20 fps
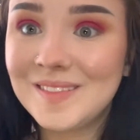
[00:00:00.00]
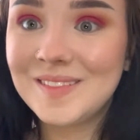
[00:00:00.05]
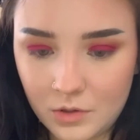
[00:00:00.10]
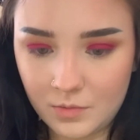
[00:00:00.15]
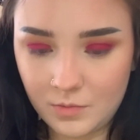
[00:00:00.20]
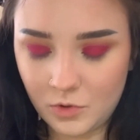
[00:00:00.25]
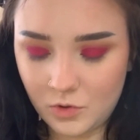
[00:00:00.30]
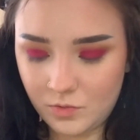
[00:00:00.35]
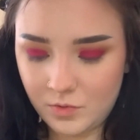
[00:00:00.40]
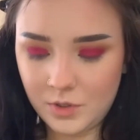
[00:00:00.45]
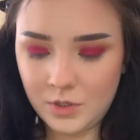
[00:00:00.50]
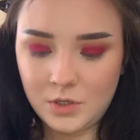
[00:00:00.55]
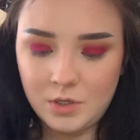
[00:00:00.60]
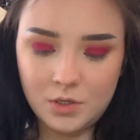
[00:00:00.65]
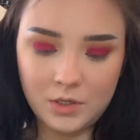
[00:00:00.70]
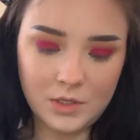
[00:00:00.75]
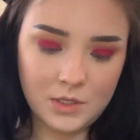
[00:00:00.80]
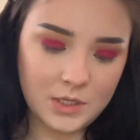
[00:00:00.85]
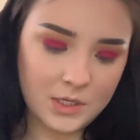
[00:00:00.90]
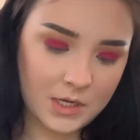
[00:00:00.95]
I'm going to
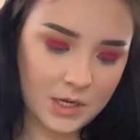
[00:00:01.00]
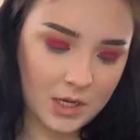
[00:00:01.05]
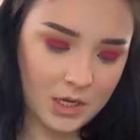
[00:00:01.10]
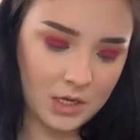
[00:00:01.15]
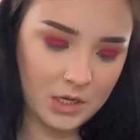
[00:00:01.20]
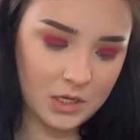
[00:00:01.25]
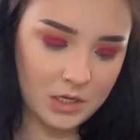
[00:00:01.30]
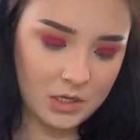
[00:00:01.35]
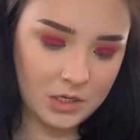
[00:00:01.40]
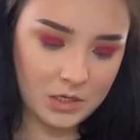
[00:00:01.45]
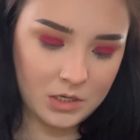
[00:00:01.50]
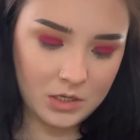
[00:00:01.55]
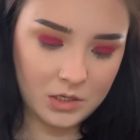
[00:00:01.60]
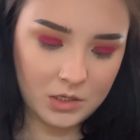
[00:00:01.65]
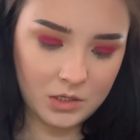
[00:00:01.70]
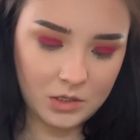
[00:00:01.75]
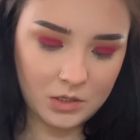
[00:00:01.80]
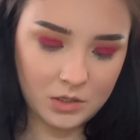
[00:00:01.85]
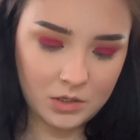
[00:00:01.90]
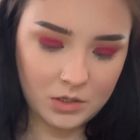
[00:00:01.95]
take
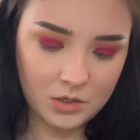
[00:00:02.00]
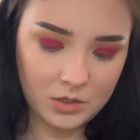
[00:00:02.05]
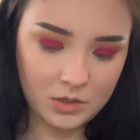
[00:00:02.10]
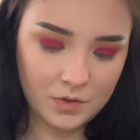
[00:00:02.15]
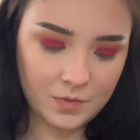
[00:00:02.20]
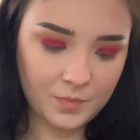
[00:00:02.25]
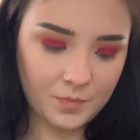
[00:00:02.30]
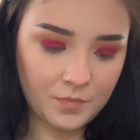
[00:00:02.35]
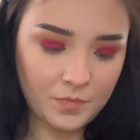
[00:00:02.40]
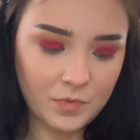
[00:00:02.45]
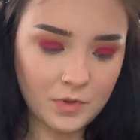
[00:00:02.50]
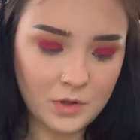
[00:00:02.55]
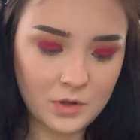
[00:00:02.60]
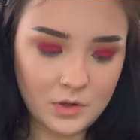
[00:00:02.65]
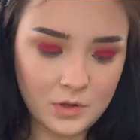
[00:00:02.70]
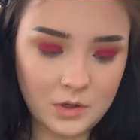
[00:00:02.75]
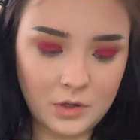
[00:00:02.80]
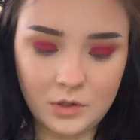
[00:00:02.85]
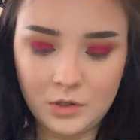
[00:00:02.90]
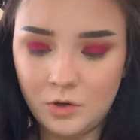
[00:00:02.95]

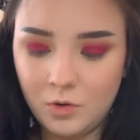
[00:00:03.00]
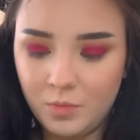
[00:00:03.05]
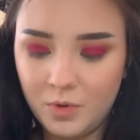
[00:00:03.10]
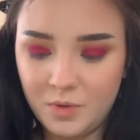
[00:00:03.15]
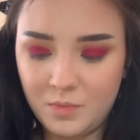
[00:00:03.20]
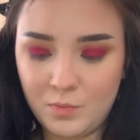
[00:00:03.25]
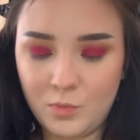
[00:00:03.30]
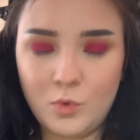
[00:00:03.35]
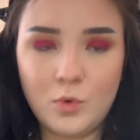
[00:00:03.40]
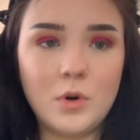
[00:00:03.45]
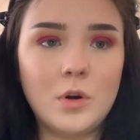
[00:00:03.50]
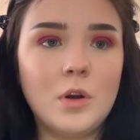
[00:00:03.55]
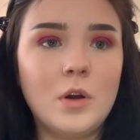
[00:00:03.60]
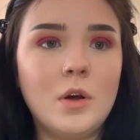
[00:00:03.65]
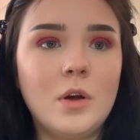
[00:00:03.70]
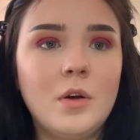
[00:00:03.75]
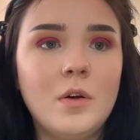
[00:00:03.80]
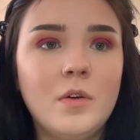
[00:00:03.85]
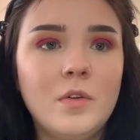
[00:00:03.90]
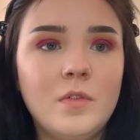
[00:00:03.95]
a little bit more
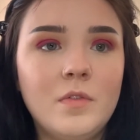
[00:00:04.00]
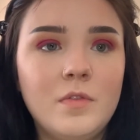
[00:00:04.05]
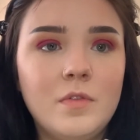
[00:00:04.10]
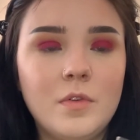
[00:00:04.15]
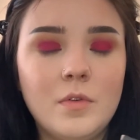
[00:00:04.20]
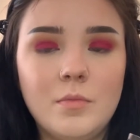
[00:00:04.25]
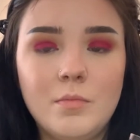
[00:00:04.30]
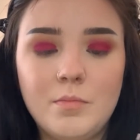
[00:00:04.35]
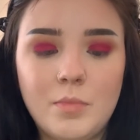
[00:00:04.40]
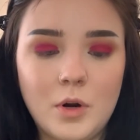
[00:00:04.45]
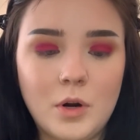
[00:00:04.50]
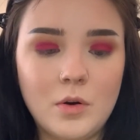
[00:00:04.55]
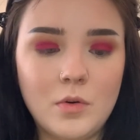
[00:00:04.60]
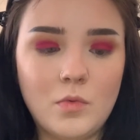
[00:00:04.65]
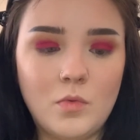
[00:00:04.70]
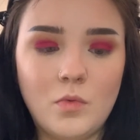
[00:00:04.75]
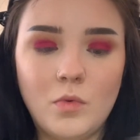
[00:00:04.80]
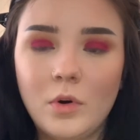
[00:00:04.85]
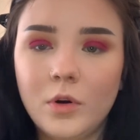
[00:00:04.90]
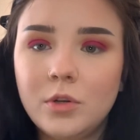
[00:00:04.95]
of burnt
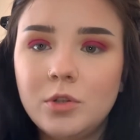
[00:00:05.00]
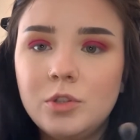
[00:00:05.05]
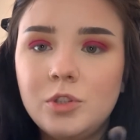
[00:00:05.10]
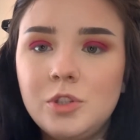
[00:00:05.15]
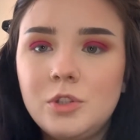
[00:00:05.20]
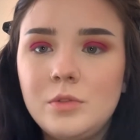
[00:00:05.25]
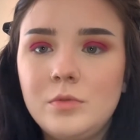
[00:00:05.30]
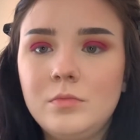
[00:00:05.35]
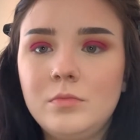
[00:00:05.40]
orange.